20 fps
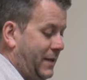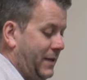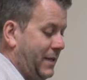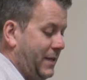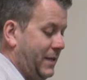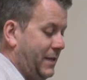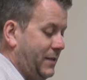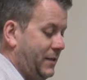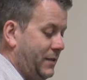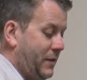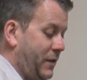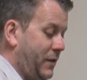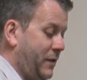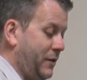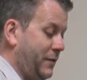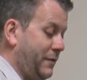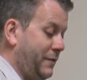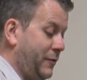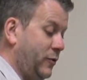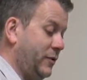is
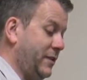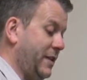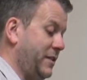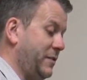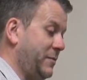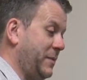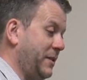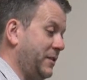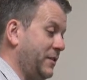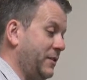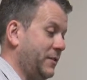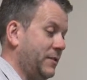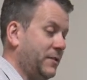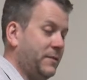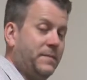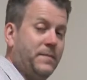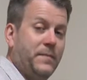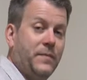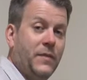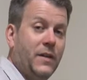34 centimeters.
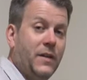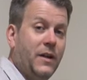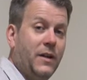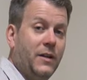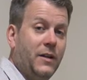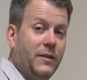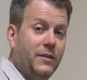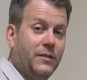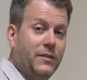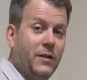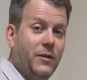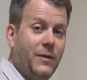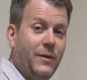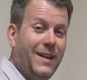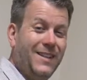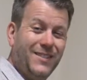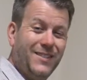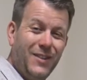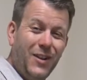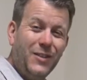So
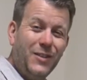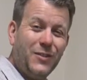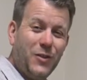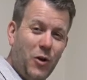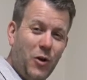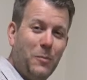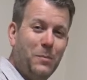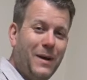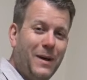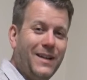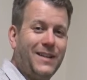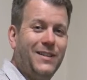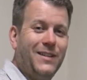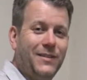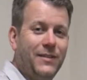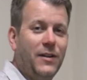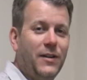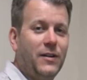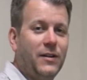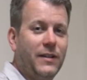it's a nice compact
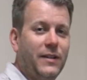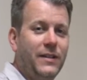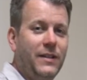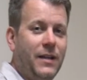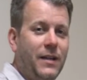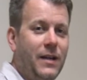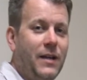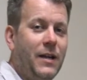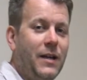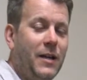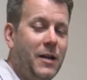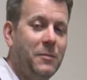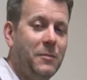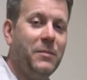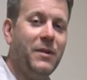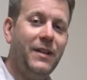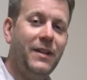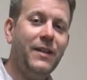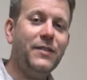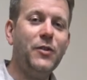design,
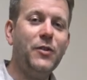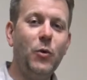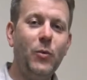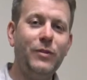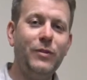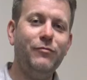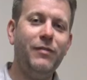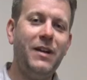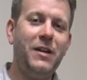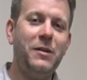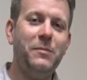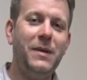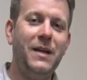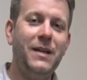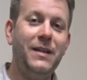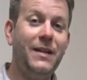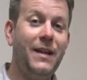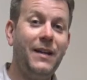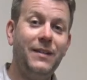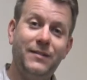but yes, I'd always
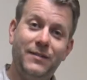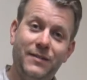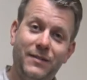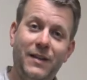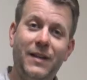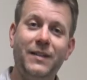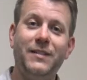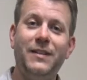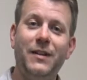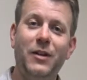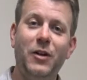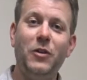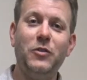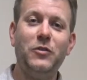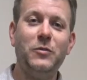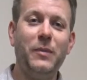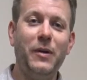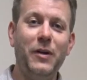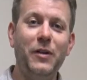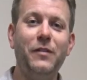recommend, as in a lot of
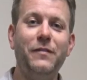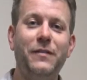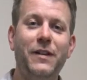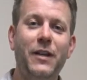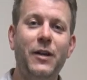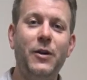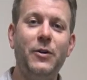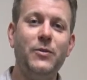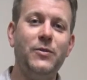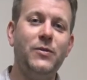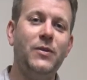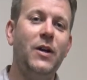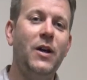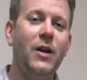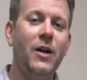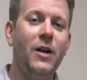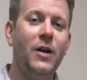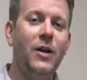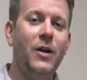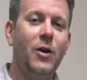my other videos,
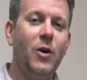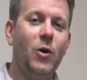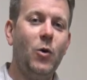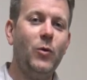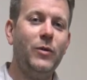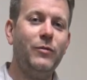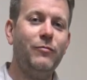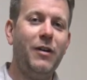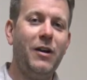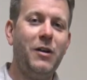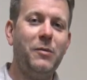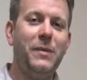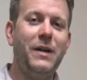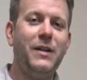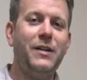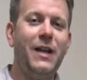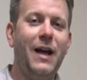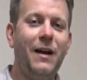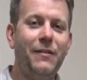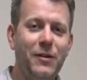always
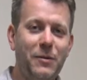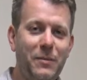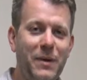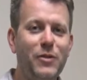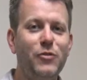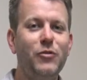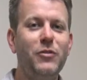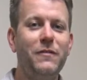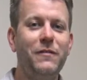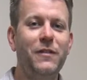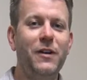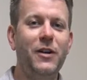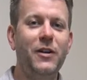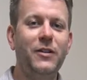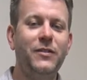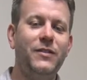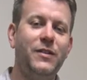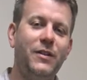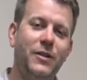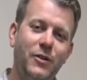recommend having a measure at
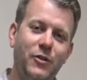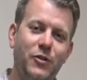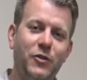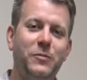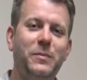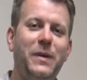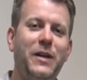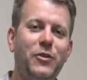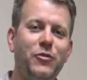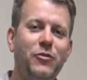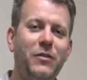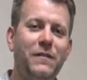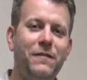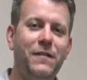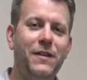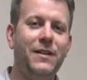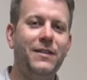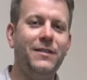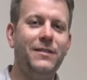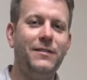first, just make sure it
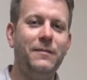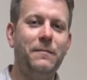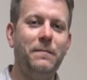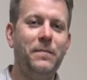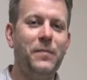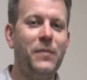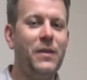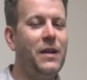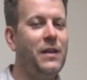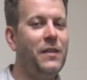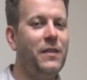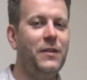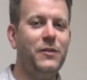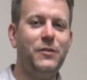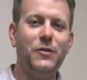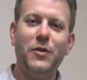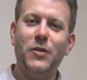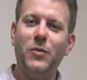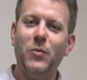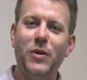fits. There's
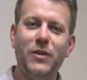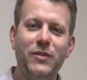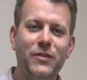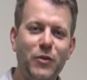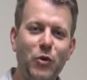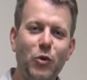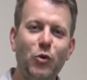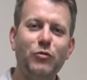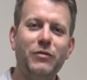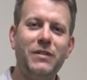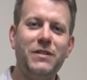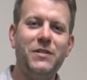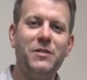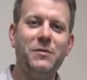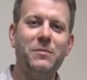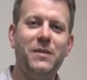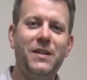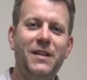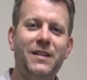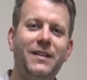nothing worse than ordering
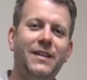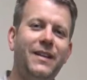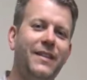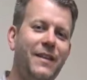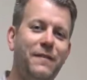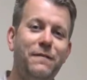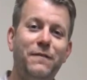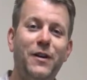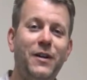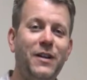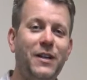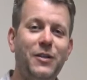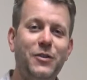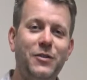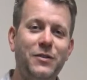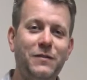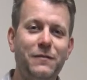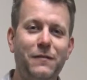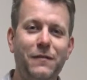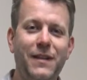something, then finding it
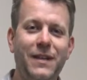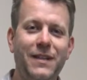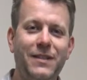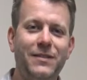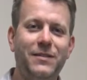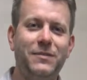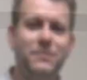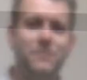doesn't fit.